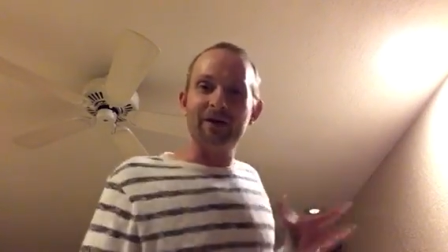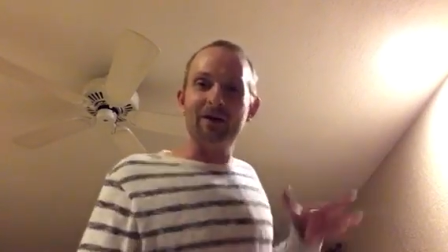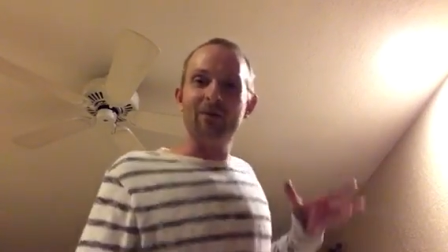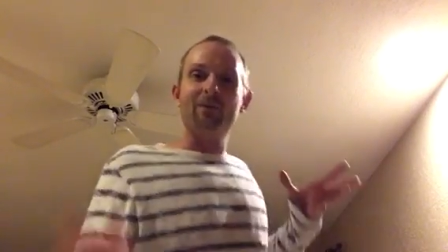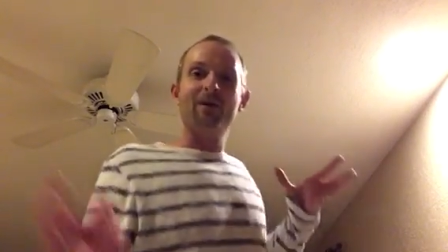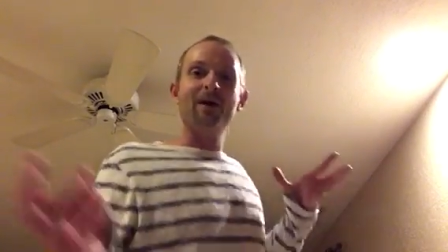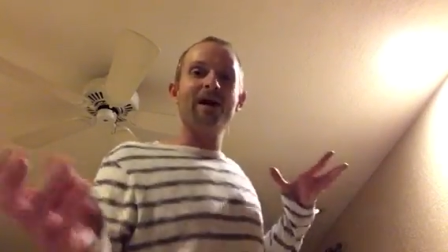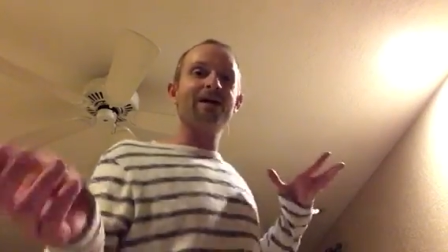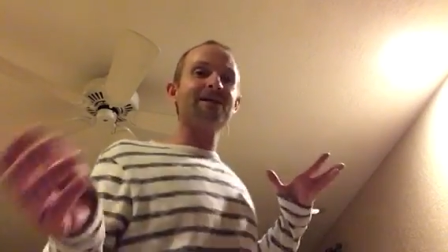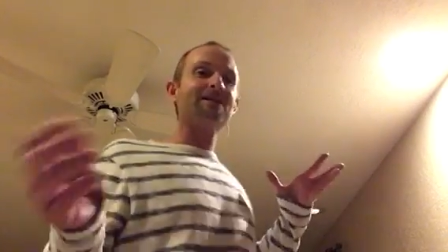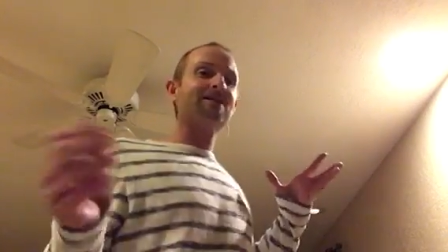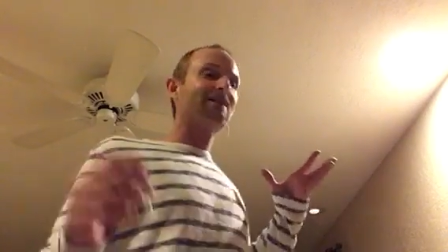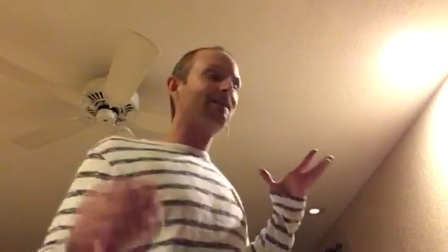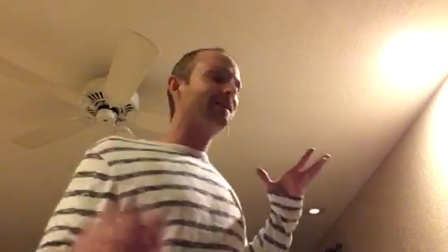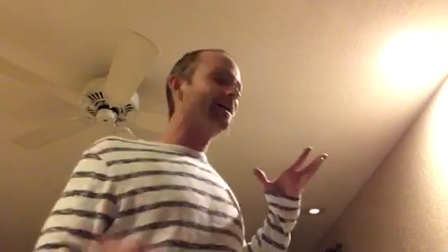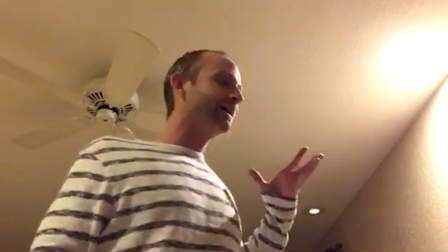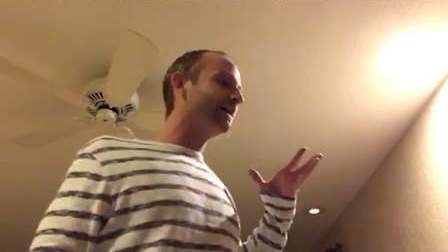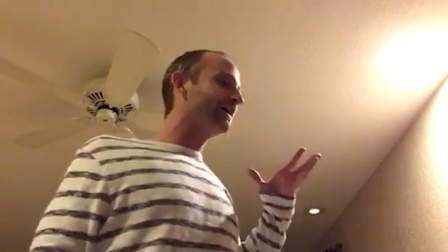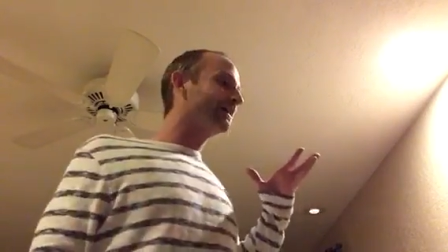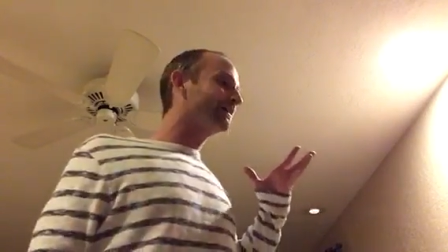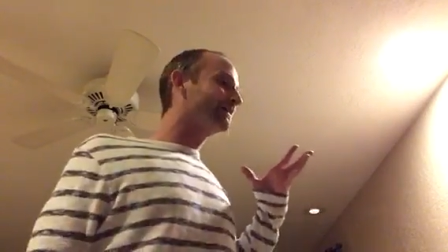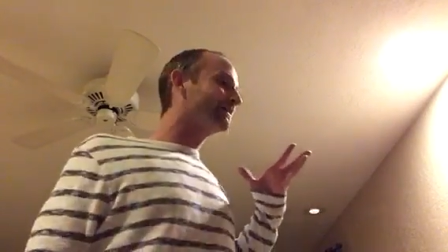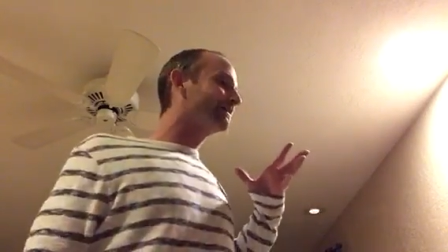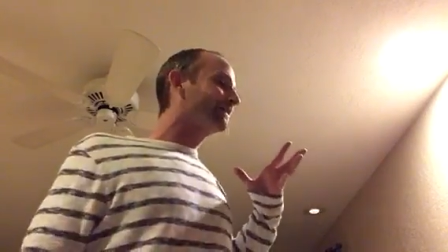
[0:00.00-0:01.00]
Watch
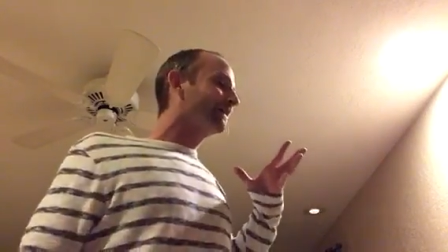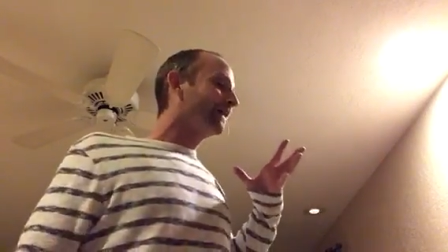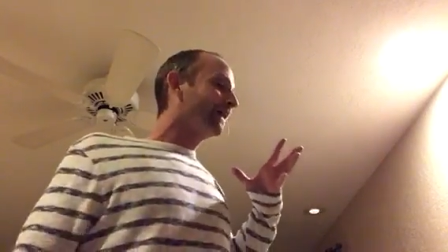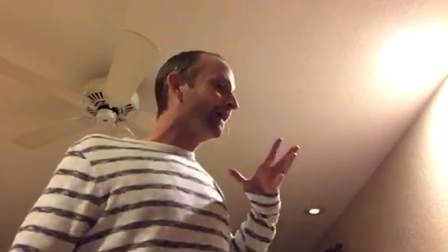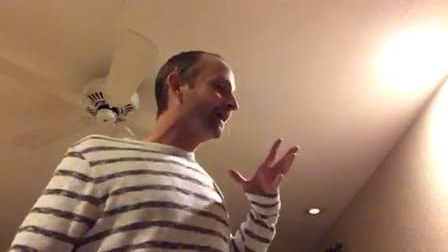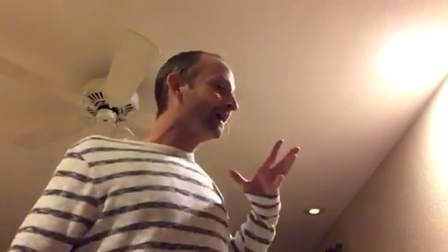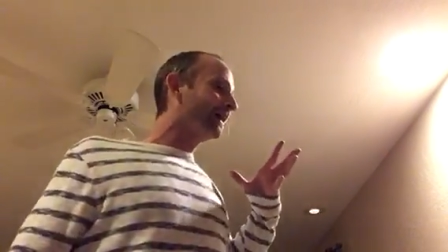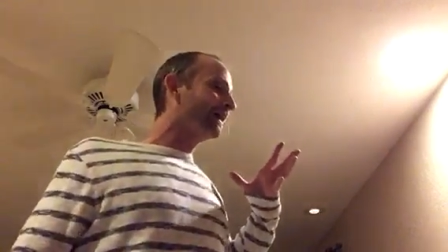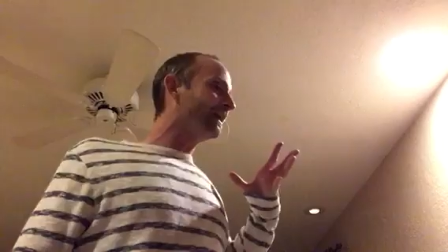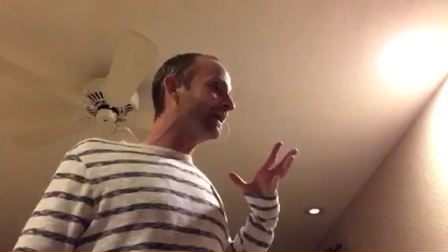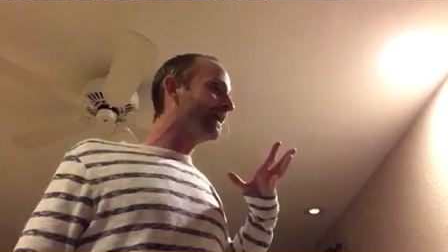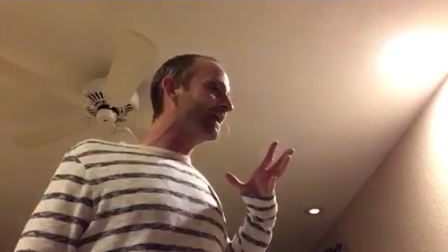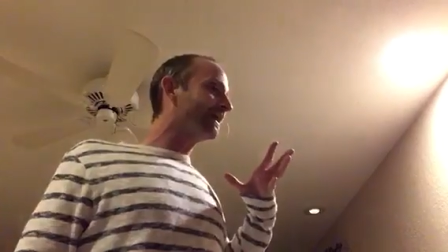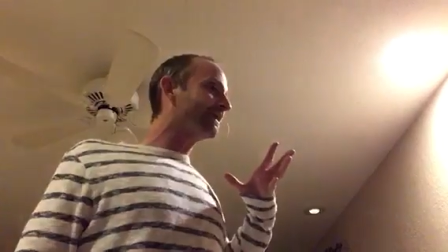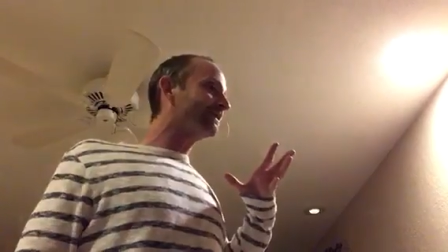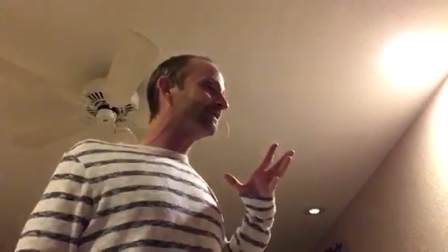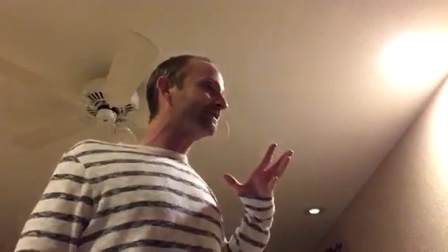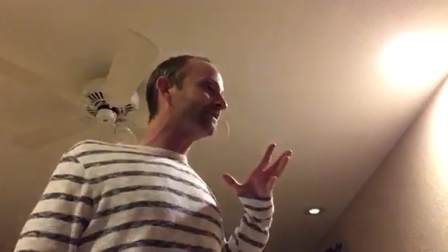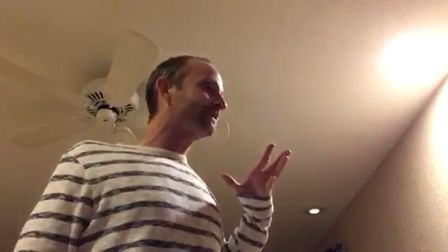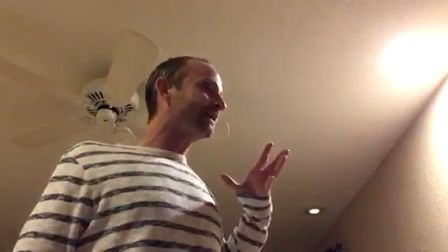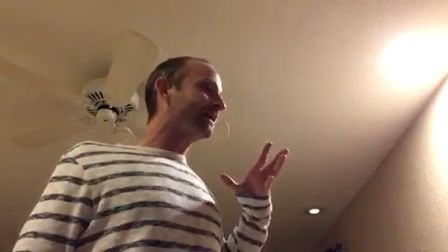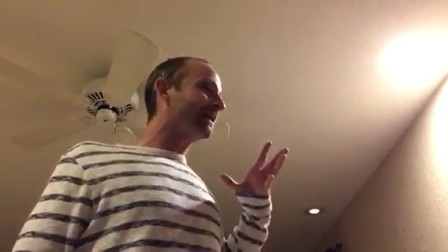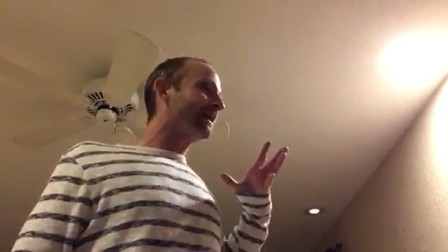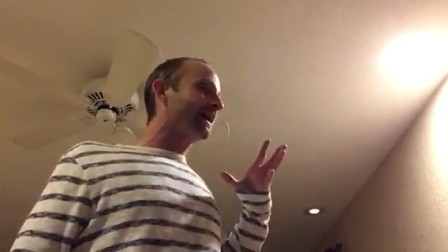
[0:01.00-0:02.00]
this.
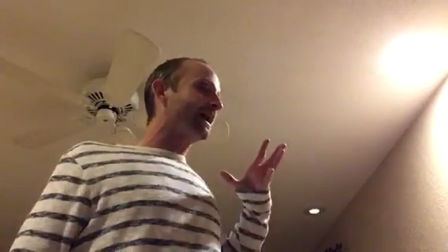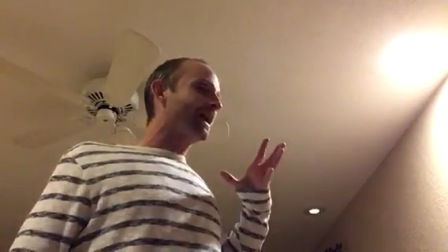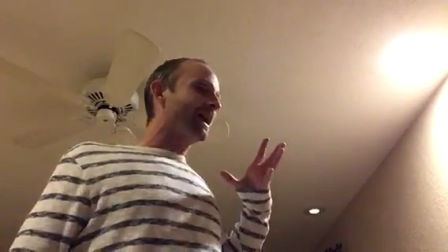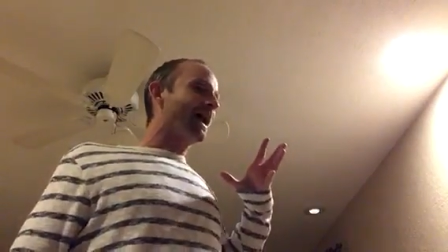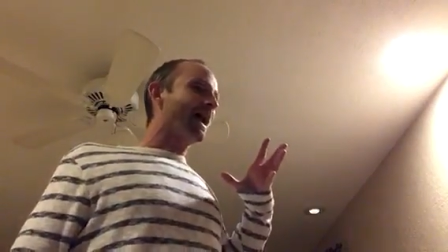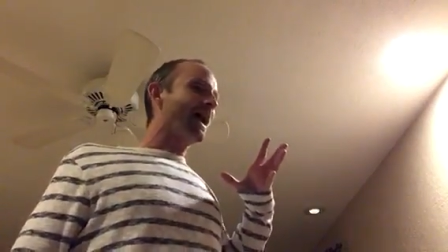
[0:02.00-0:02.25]
Alexa,